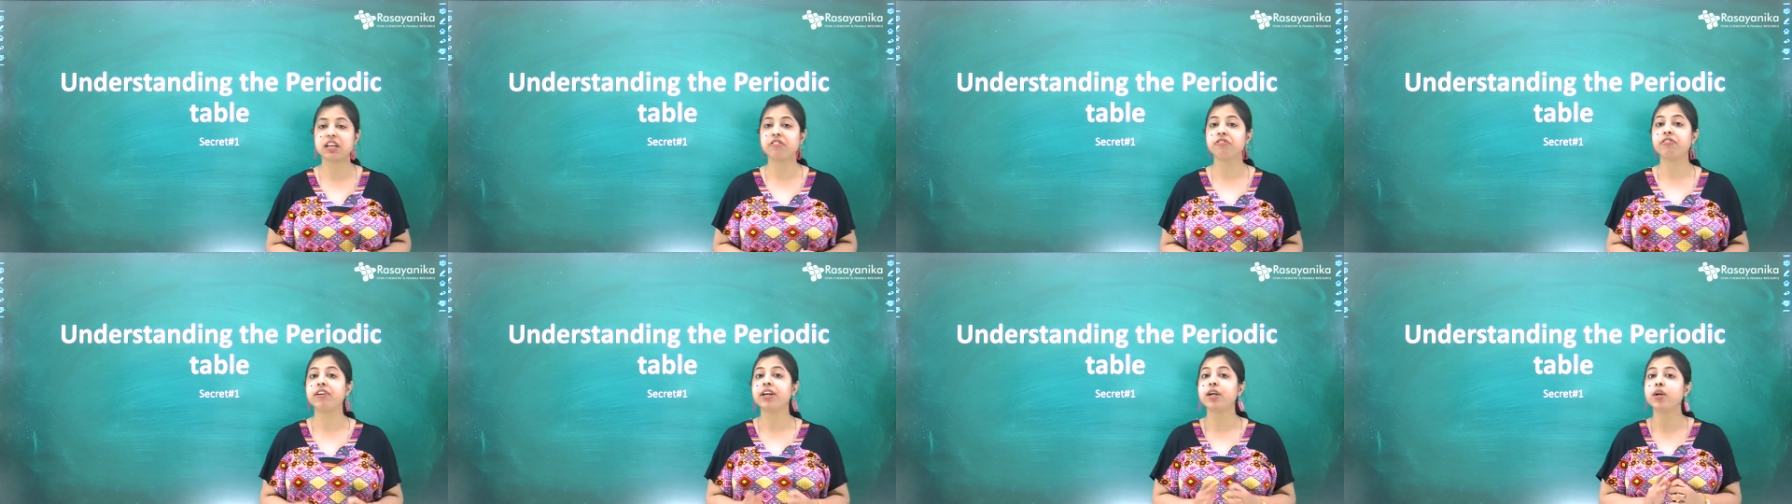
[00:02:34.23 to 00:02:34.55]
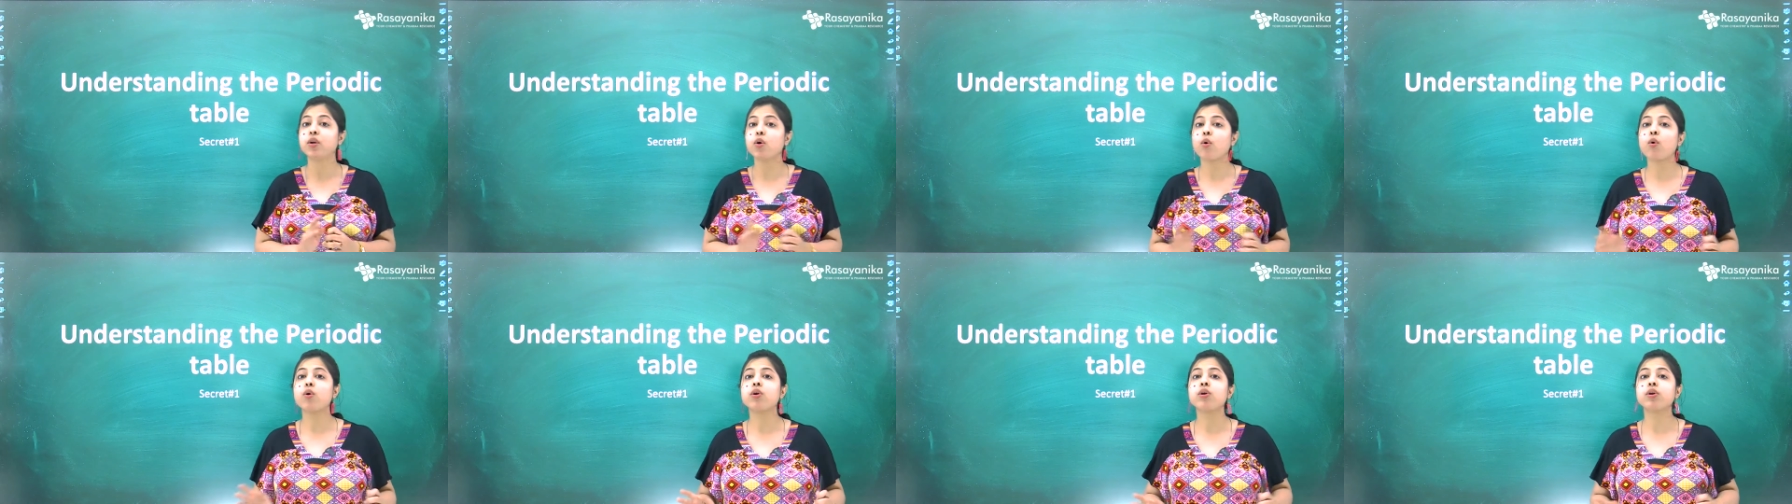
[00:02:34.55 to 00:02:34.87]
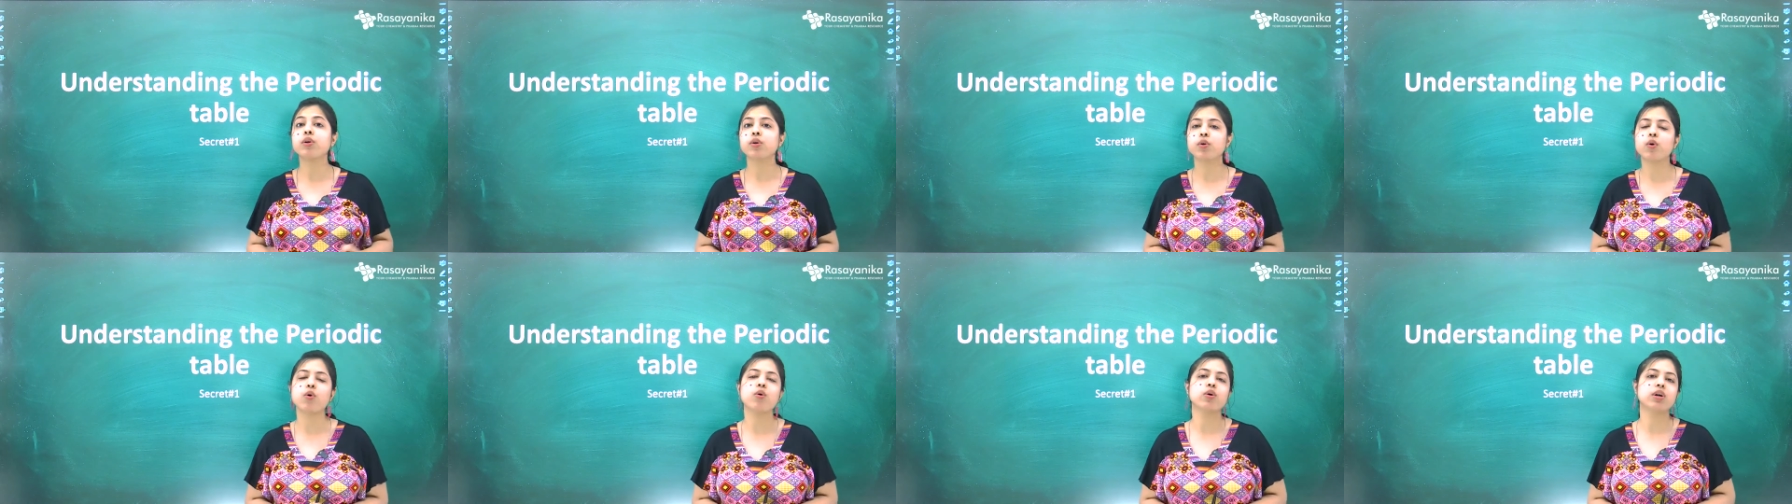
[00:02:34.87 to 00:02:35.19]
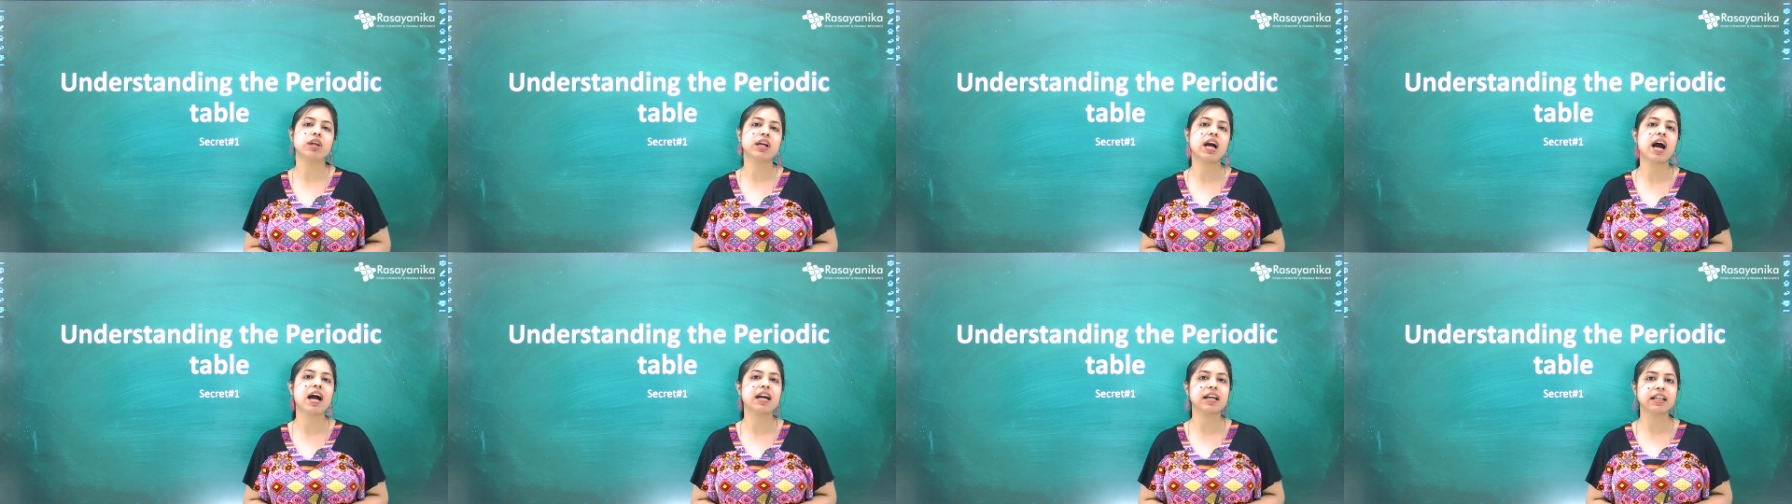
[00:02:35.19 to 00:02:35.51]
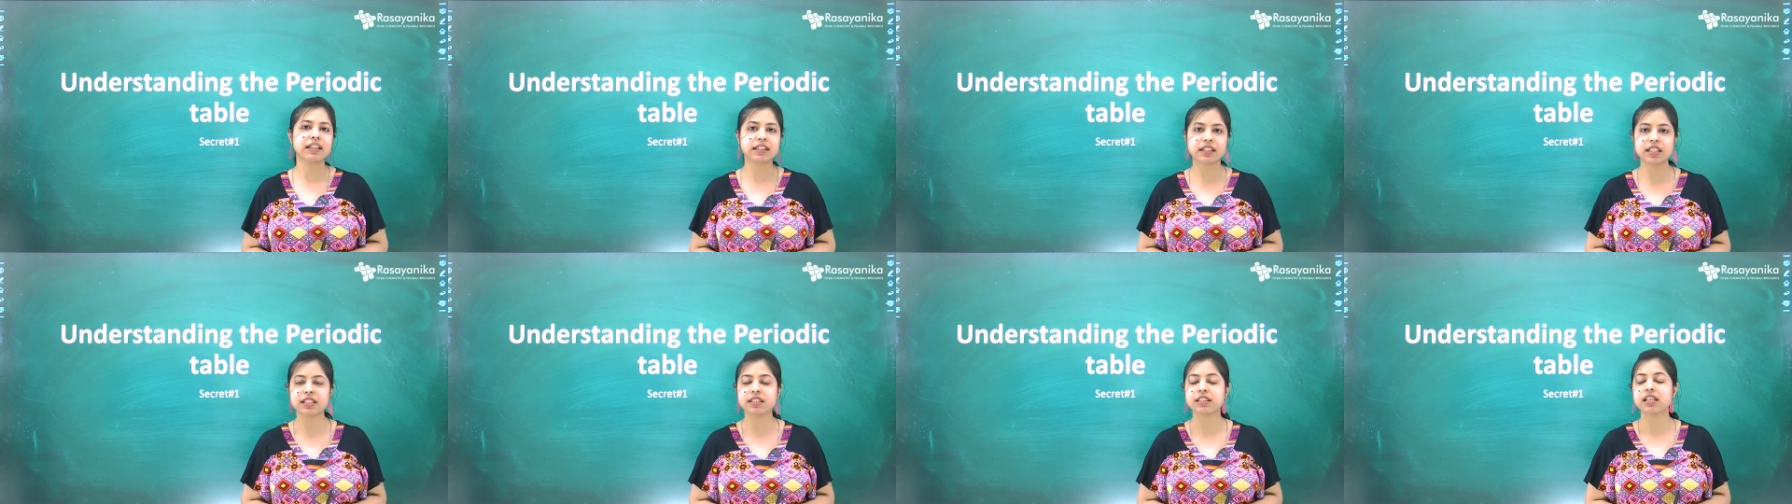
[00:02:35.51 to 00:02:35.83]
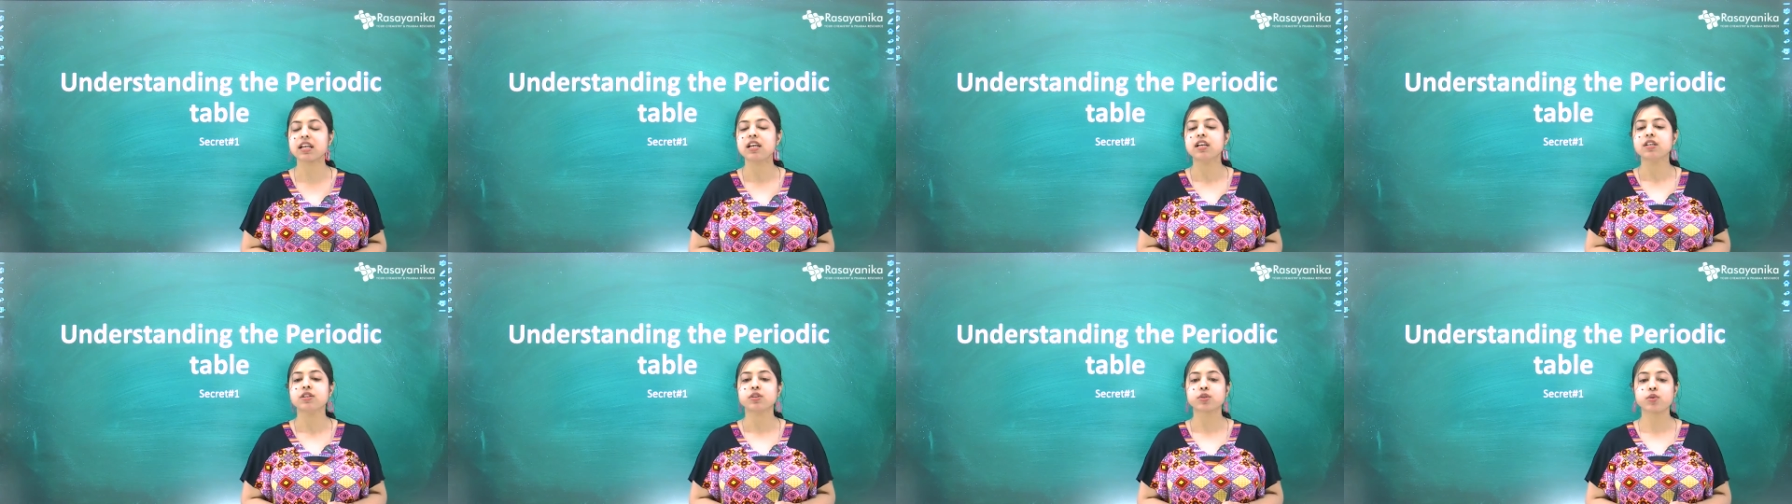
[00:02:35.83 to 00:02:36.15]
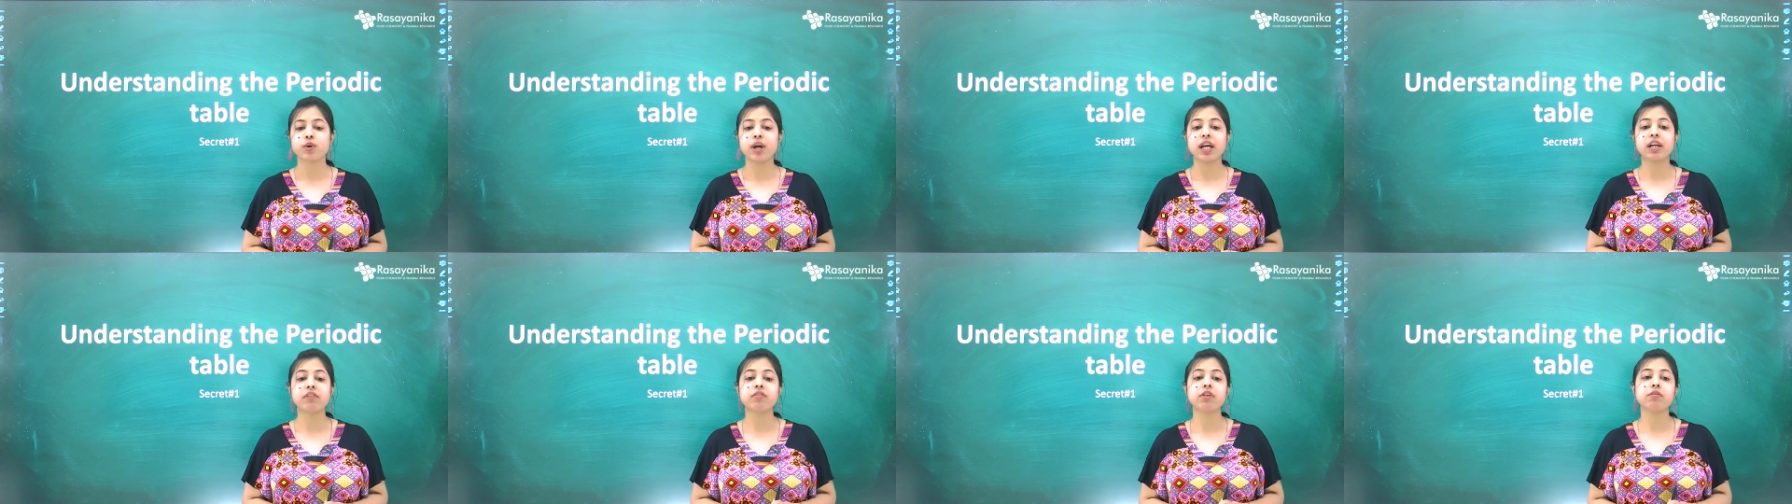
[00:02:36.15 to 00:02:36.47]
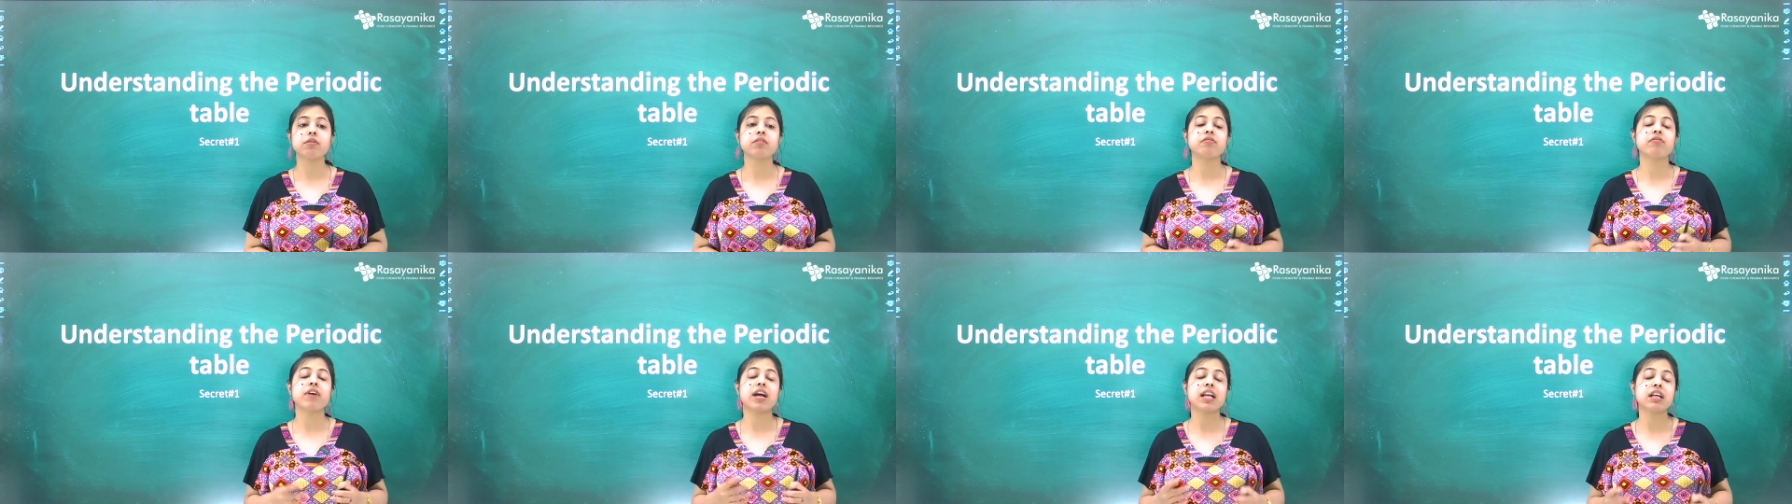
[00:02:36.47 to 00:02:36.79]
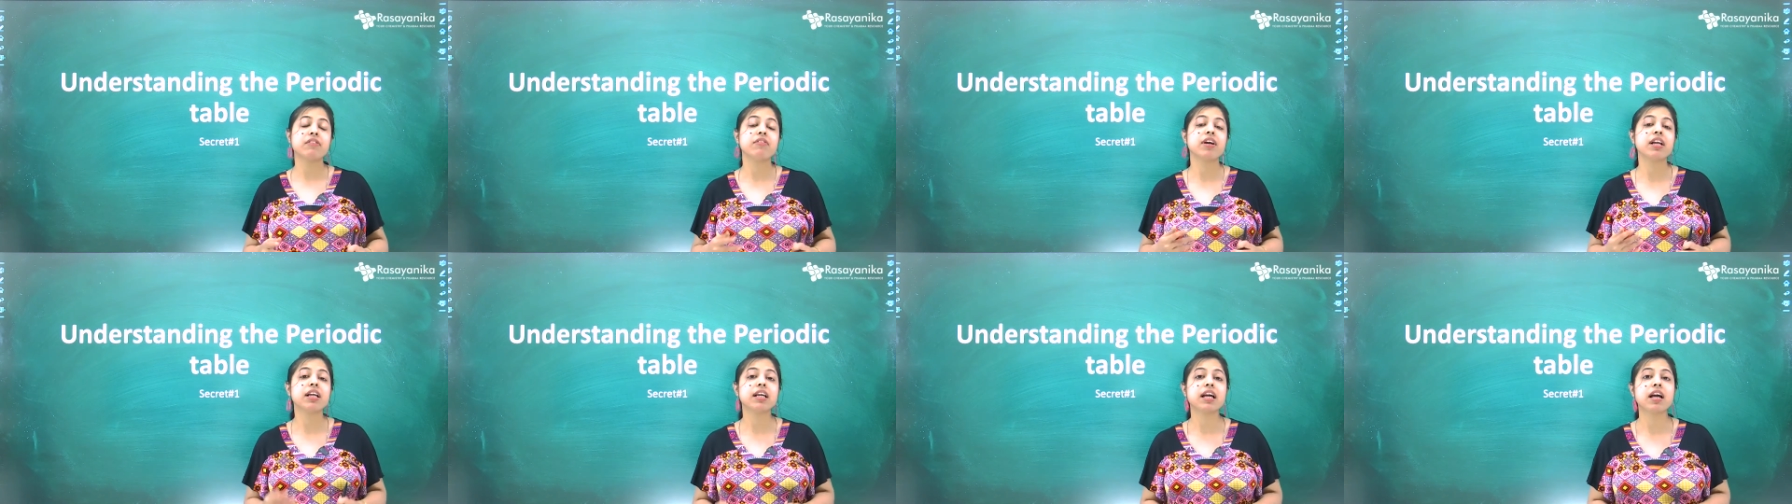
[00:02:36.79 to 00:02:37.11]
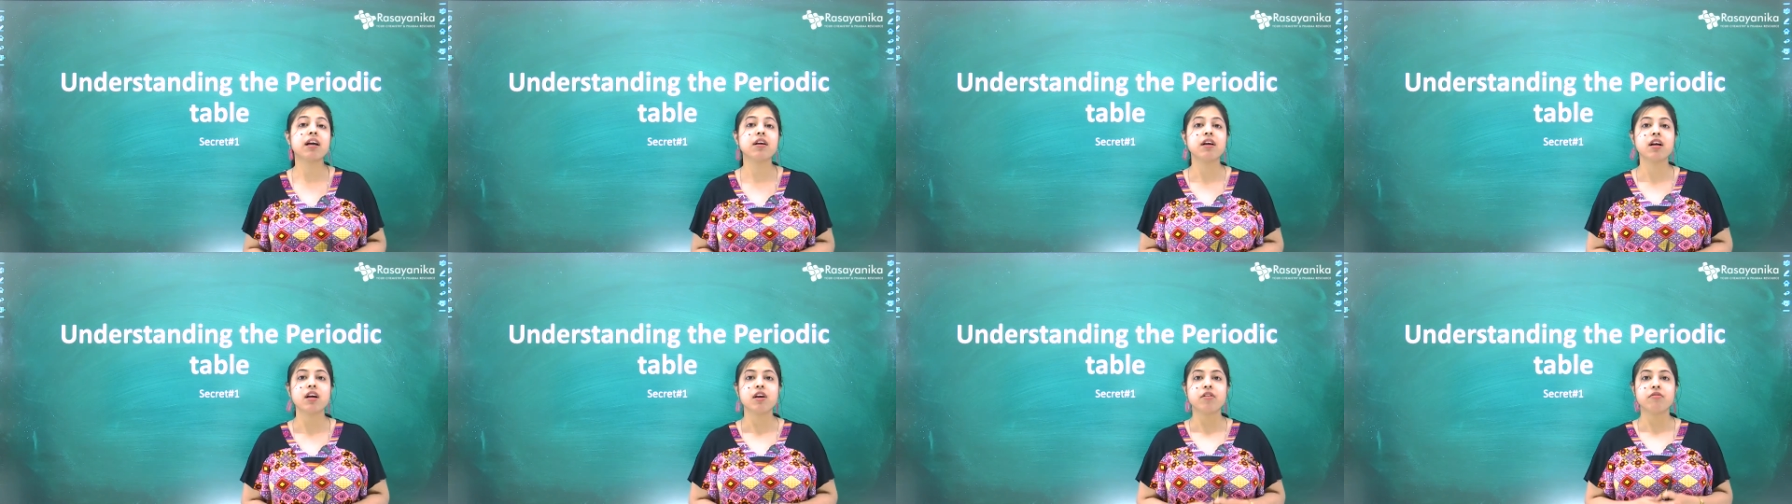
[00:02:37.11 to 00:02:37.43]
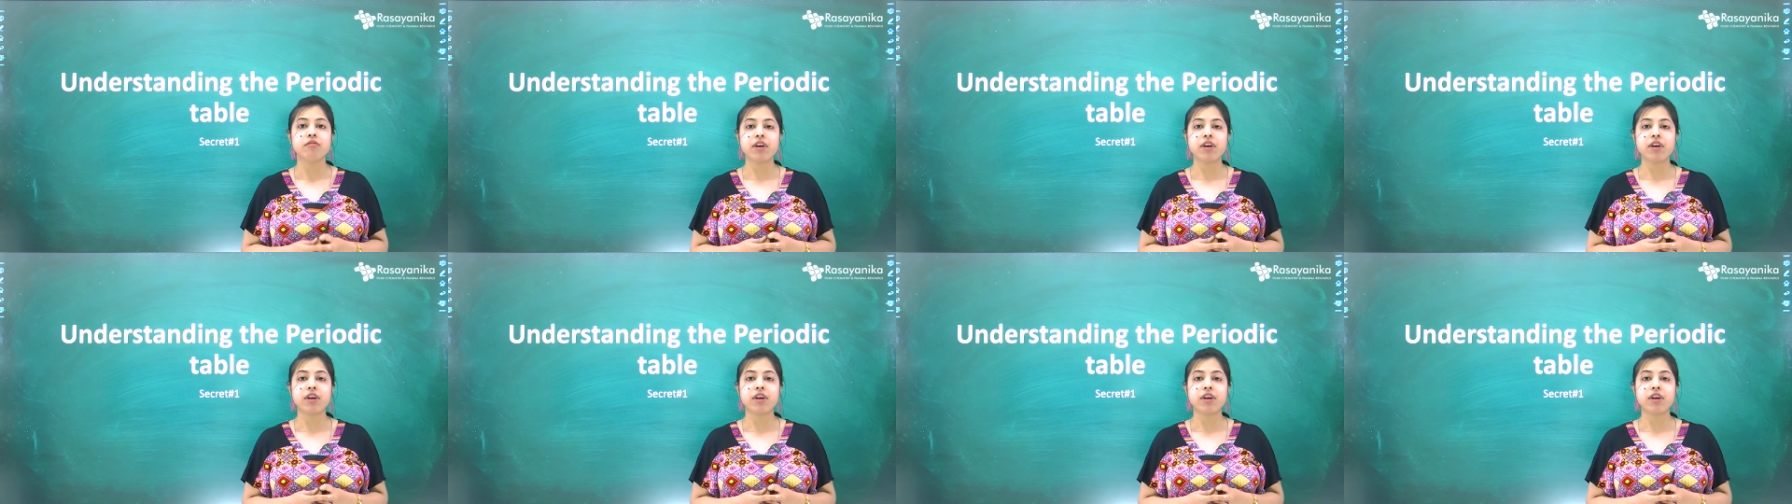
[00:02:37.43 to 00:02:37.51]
If we don't know regarding this, so it will be very, very,